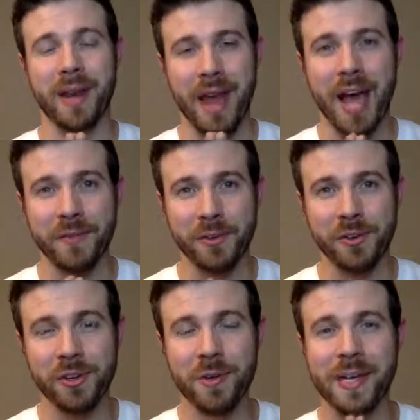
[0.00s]
to have you
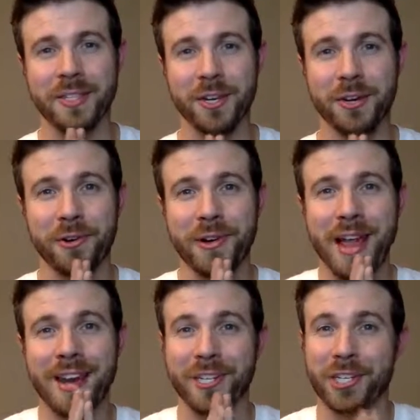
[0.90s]
do is to
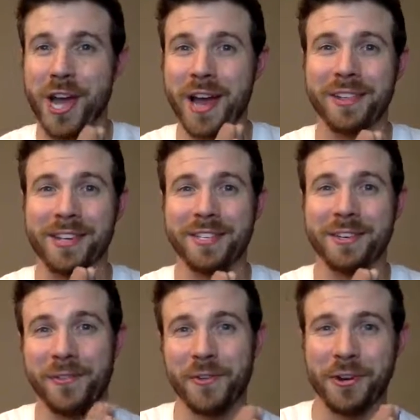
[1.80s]
create a checklist
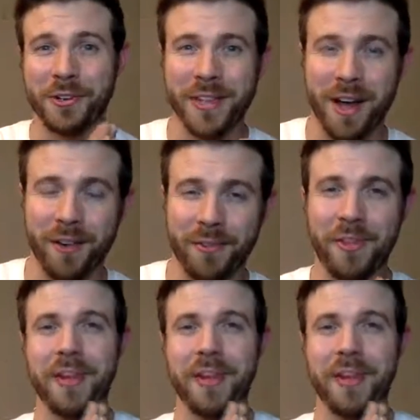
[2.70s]
for yourself